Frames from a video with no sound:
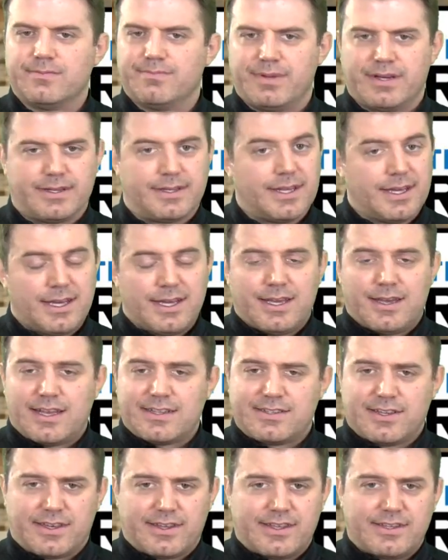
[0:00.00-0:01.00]
But I
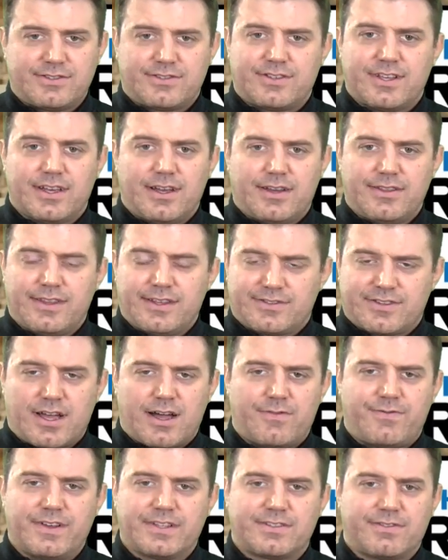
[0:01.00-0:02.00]
tell you, this
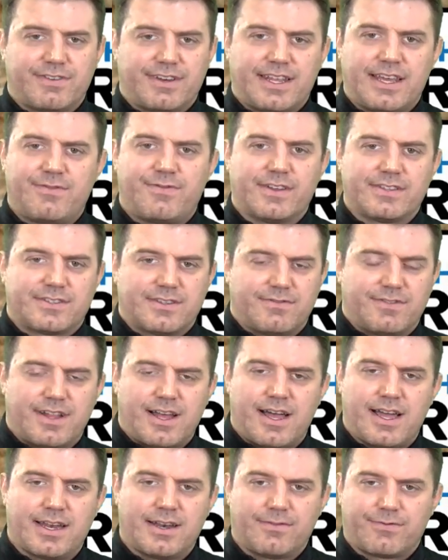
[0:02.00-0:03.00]
offensive and defensive
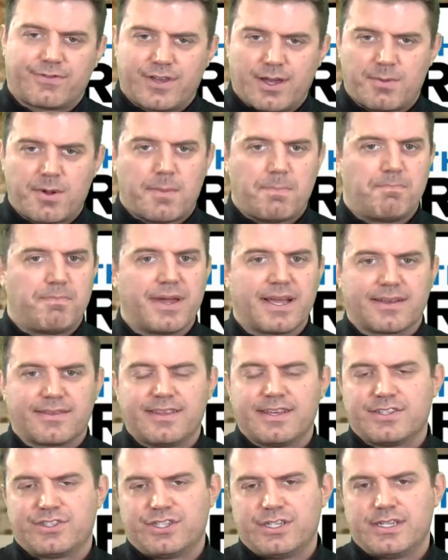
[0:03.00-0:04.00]
line have come up big
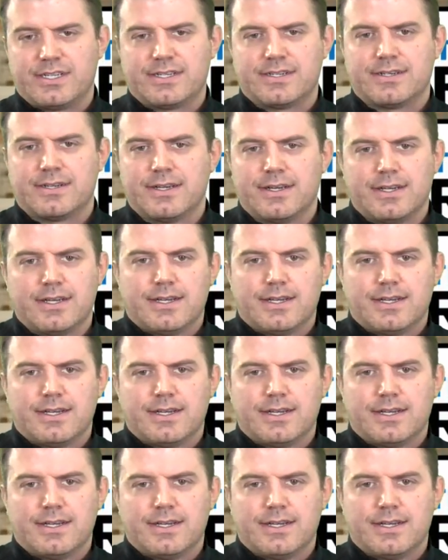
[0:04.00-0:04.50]
this year.